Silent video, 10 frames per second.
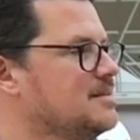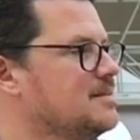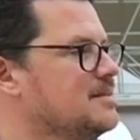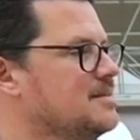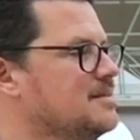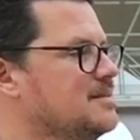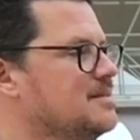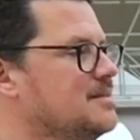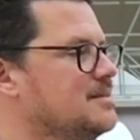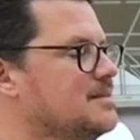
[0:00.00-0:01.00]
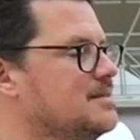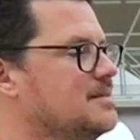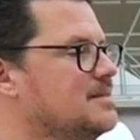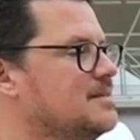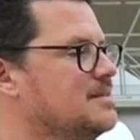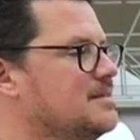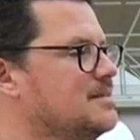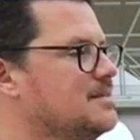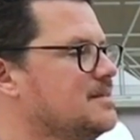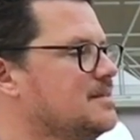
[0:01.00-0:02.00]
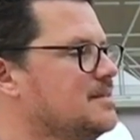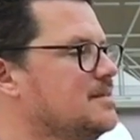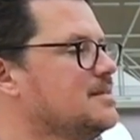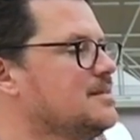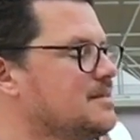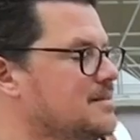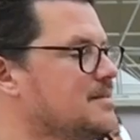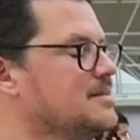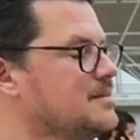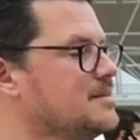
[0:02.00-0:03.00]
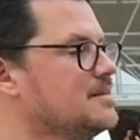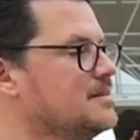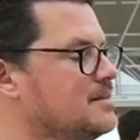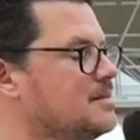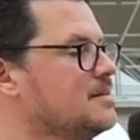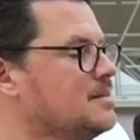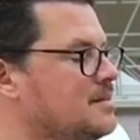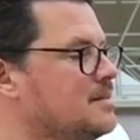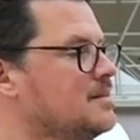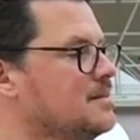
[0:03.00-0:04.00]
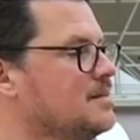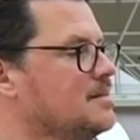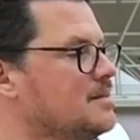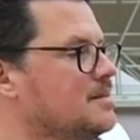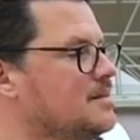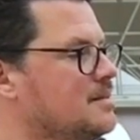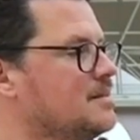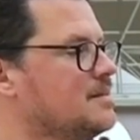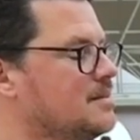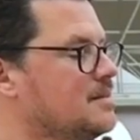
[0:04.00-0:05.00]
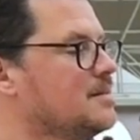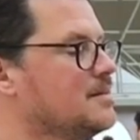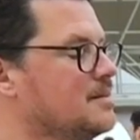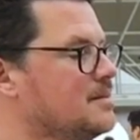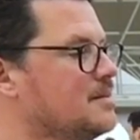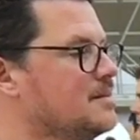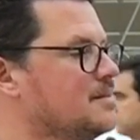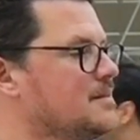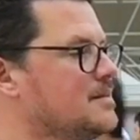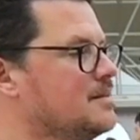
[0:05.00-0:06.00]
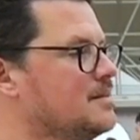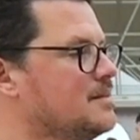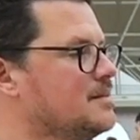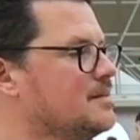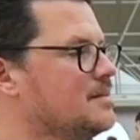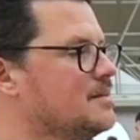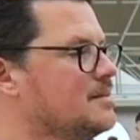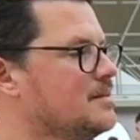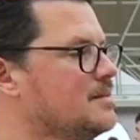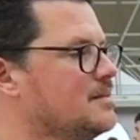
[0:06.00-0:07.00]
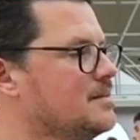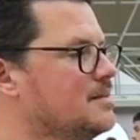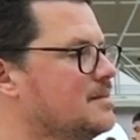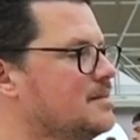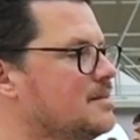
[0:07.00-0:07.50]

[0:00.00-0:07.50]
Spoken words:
No words are spoken by the person on screen.